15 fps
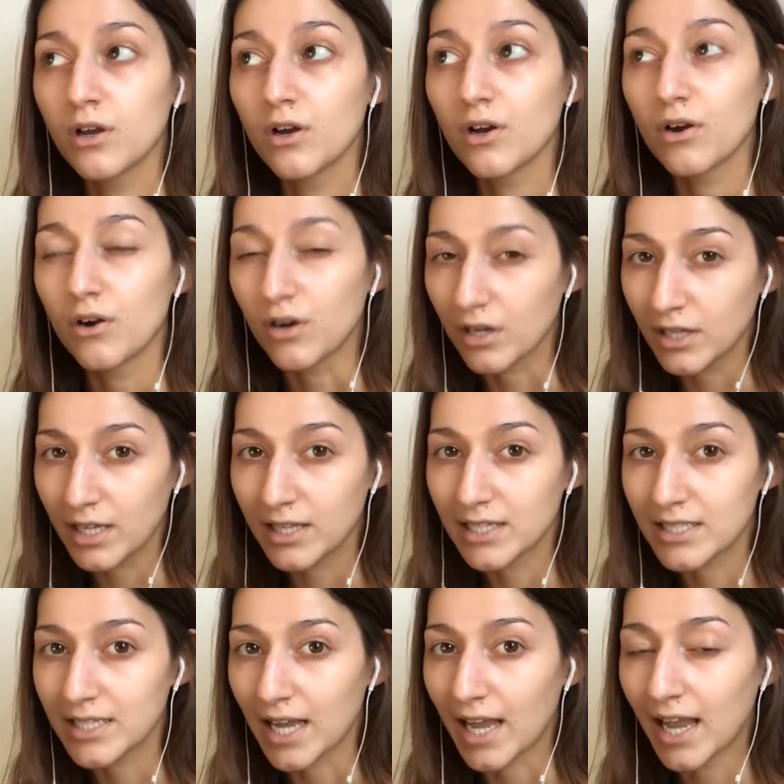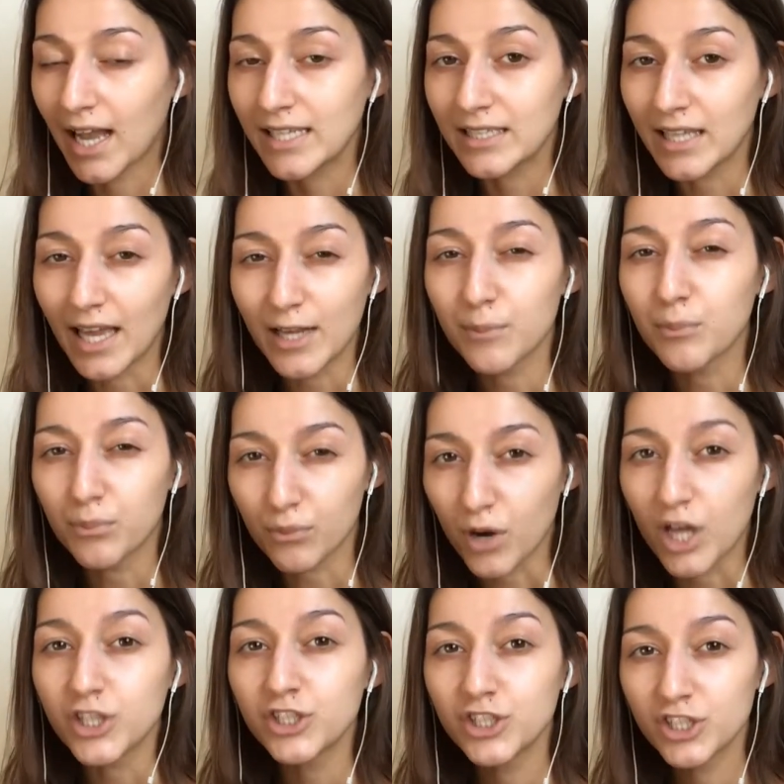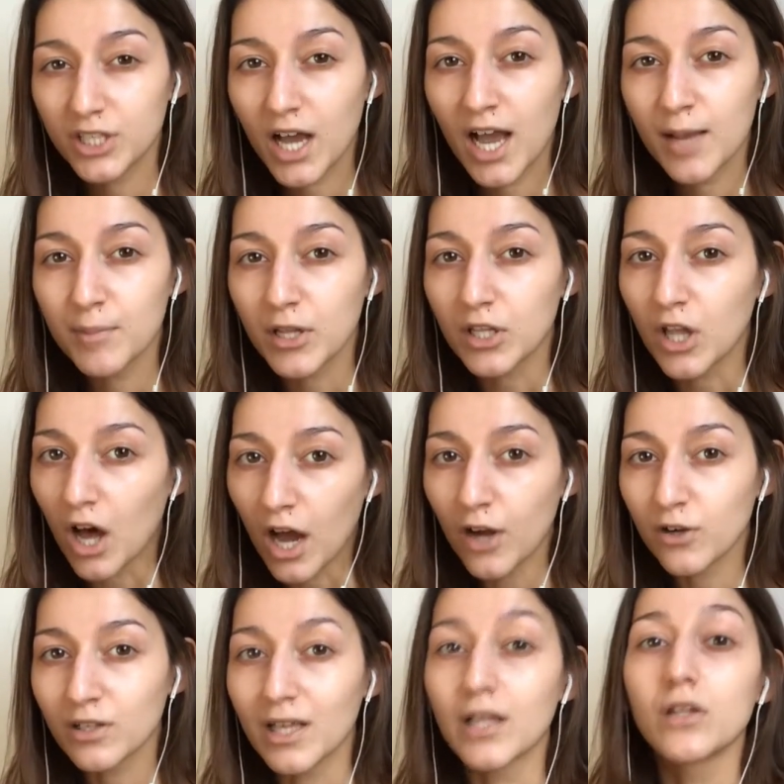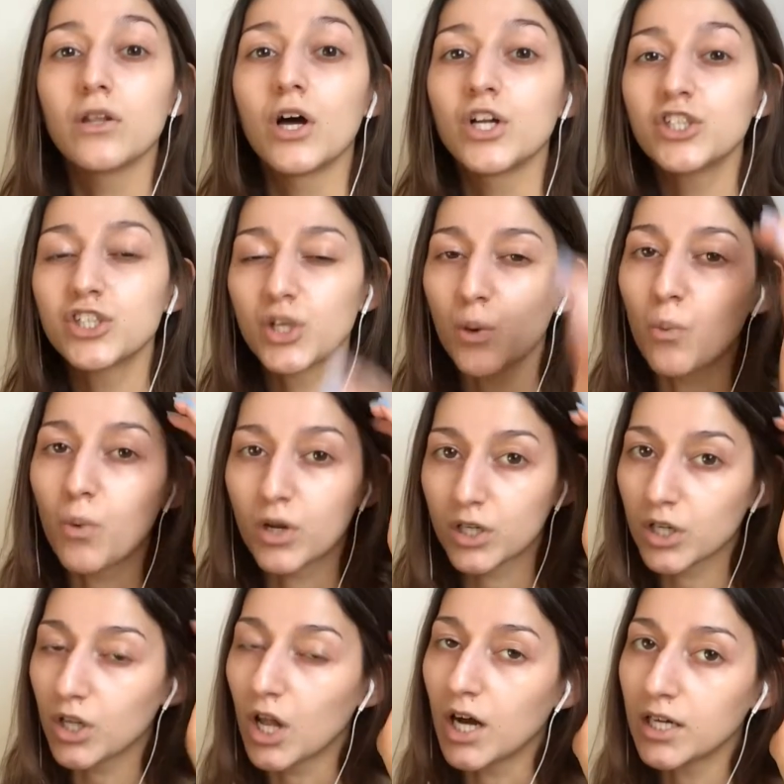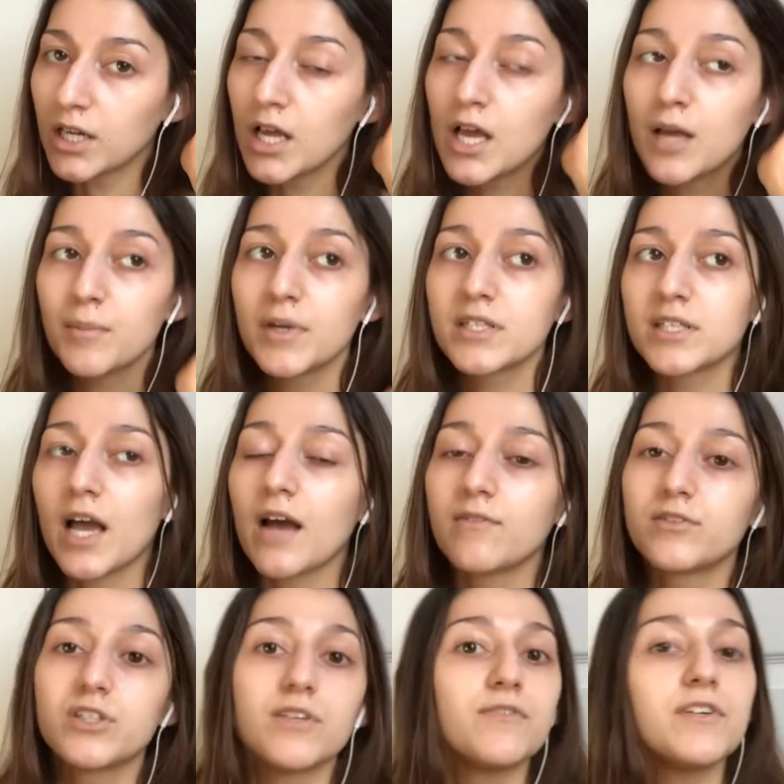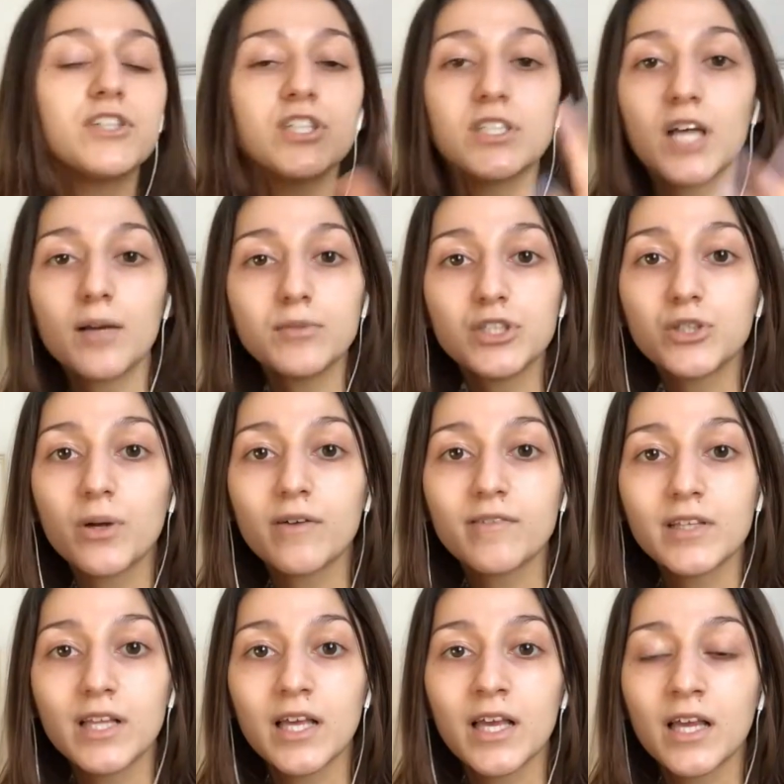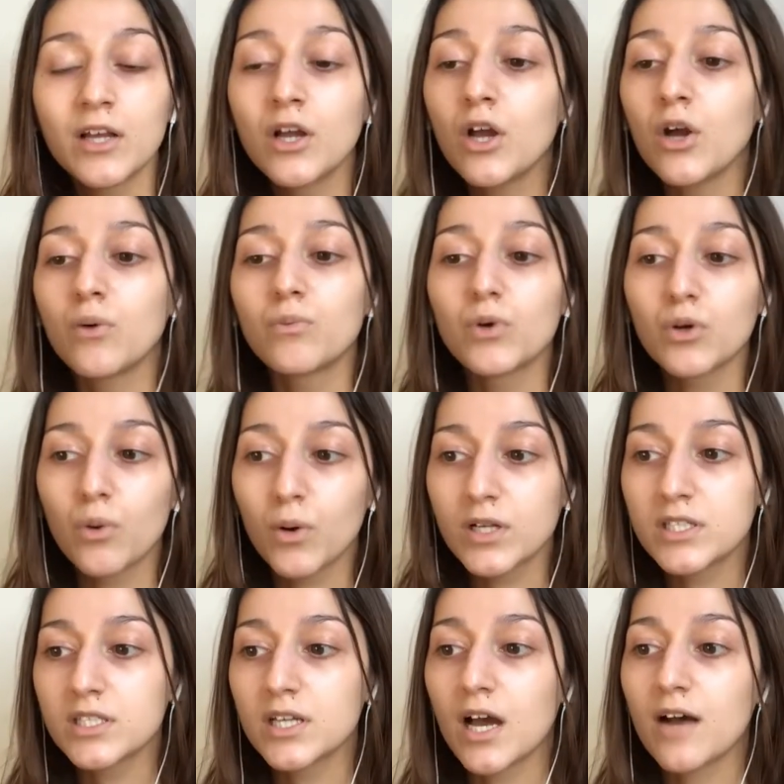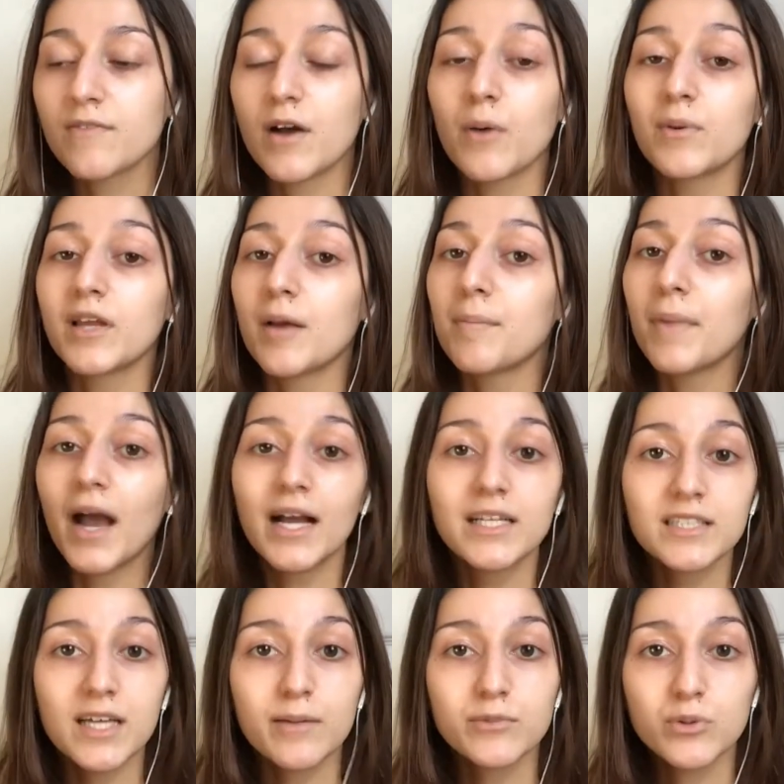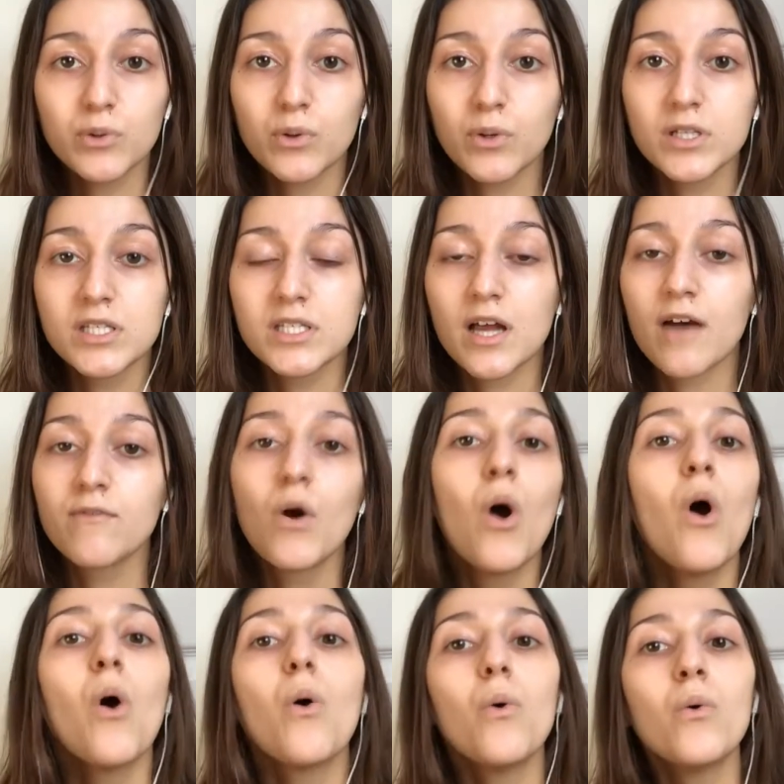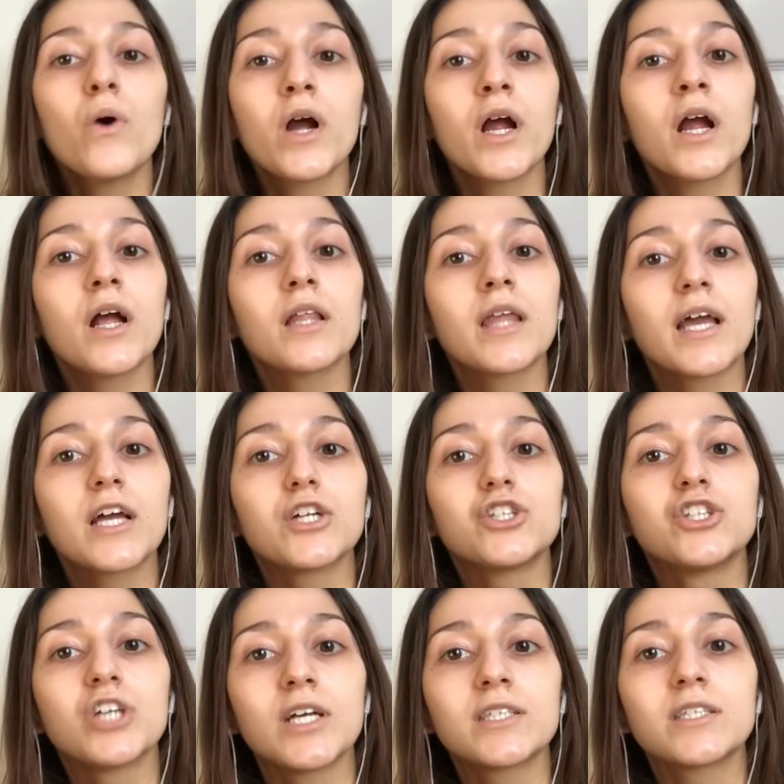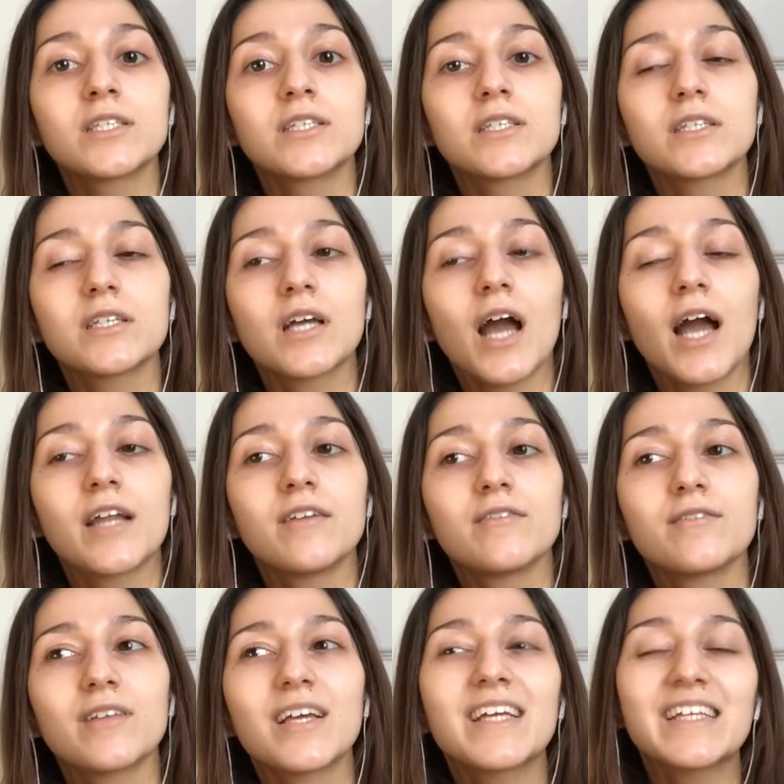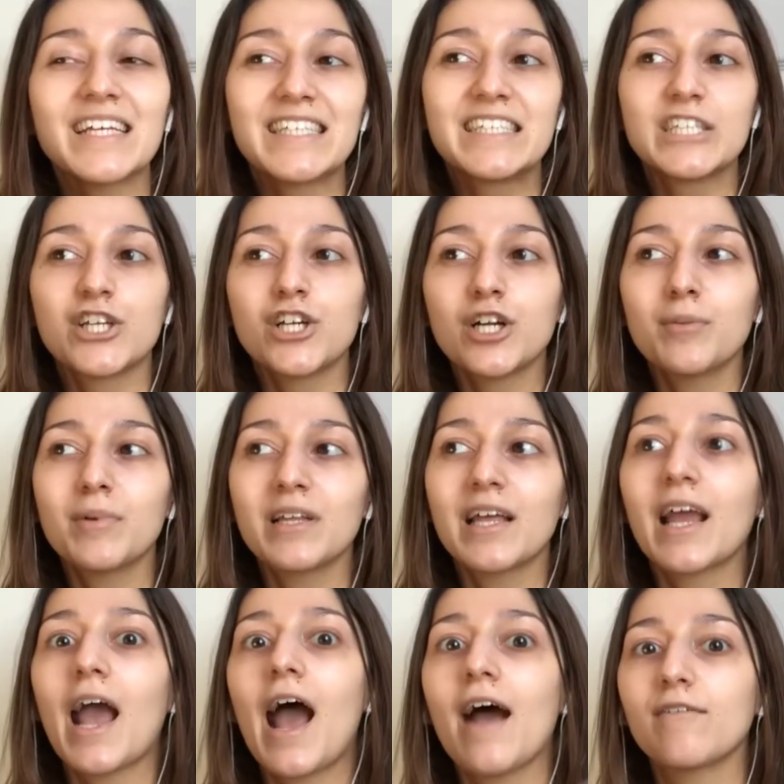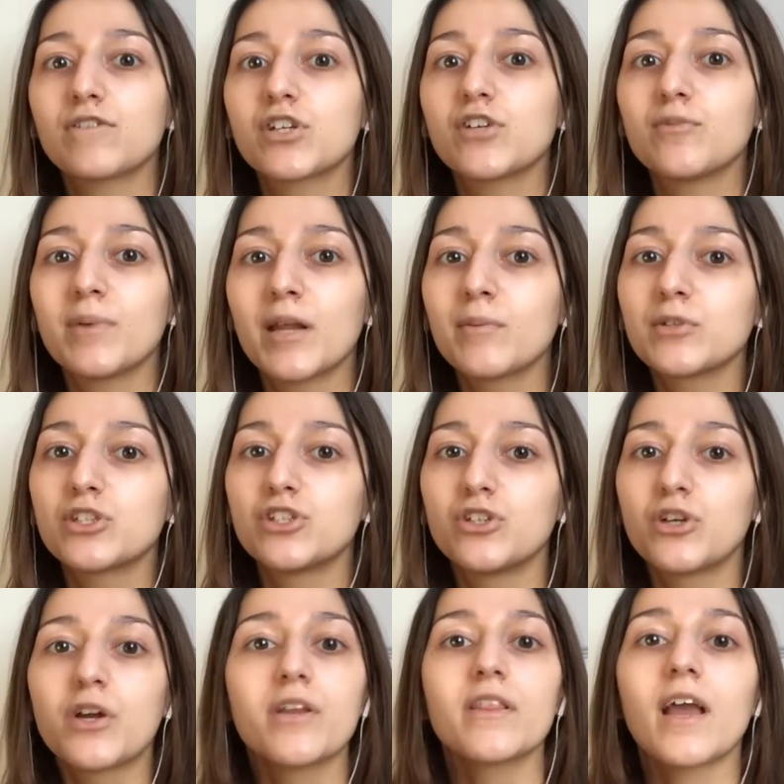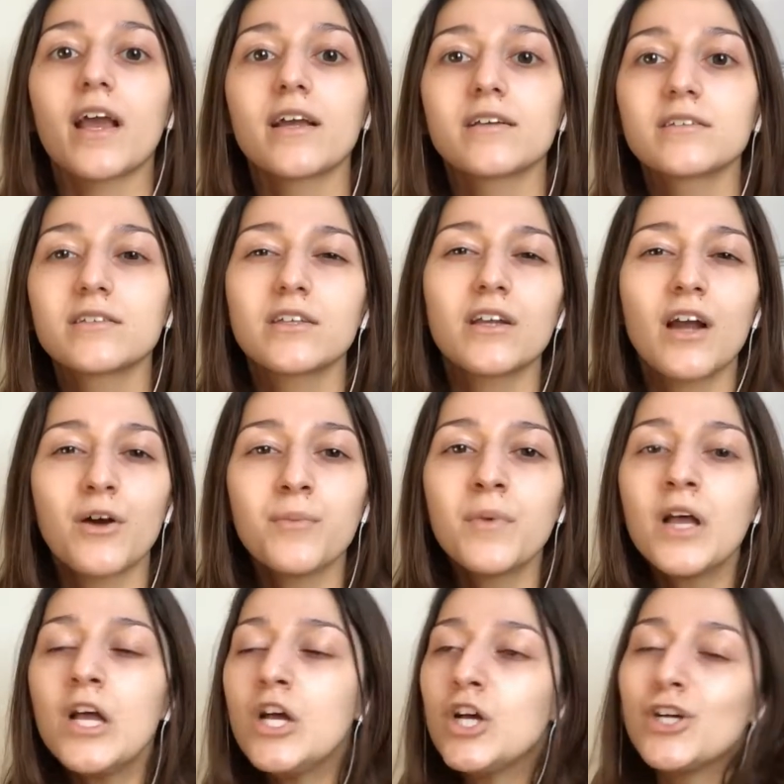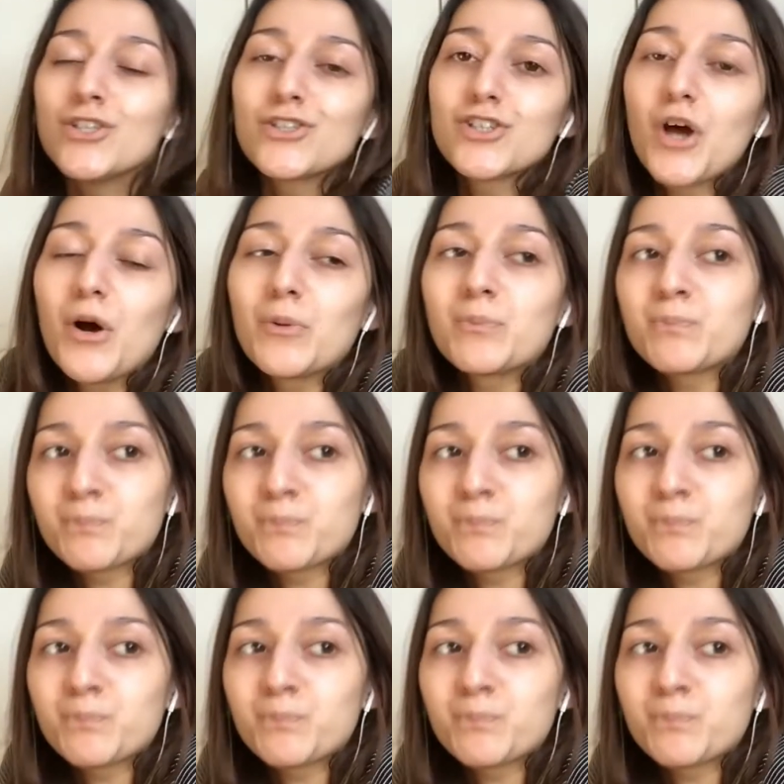early in the day. I'd like brunch time a lot, or like lunch, like 1:00, because I have sufficient time to do everything, record stuff. I would get back in time to record stuff, or like just kind of like dinner, but like after you've been able to do your things, So